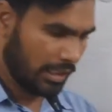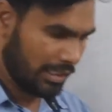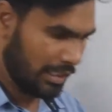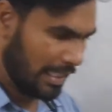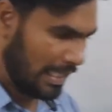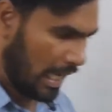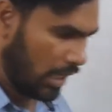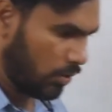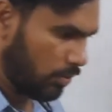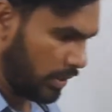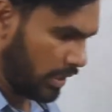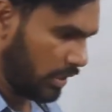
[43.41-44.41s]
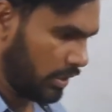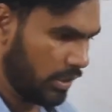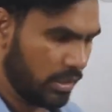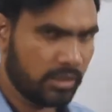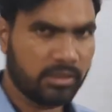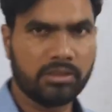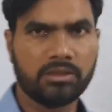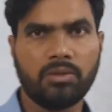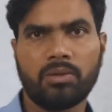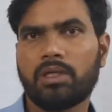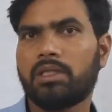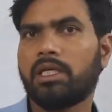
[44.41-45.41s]
then nanomaterials,
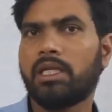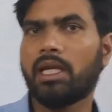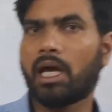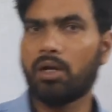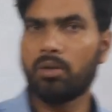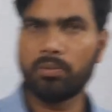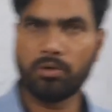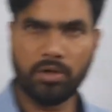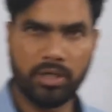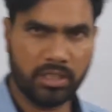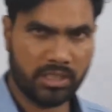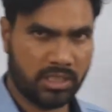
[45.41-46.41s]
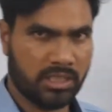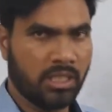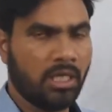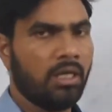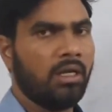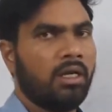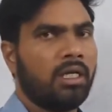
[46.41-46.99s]
okay, then nano products,